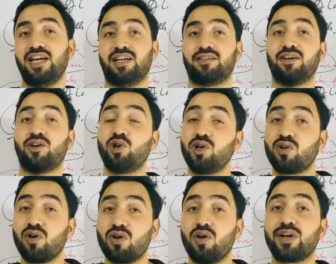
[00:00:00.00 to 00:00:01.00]
The
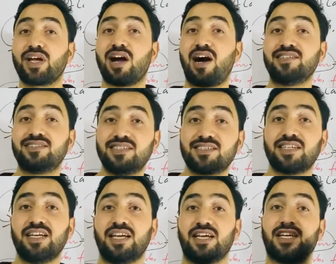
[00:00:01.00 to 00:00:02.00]
glucagon causes
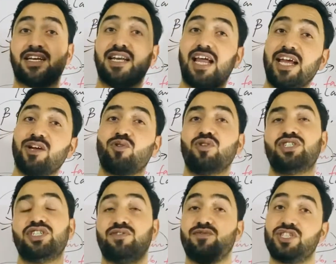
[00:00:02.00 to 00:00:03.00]

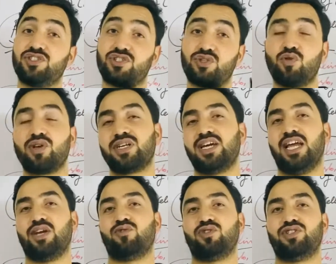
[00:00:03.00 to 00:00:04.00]
glycogen, which is stored
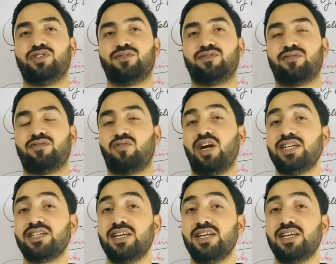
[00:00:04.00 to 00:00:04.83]
glycogen, right?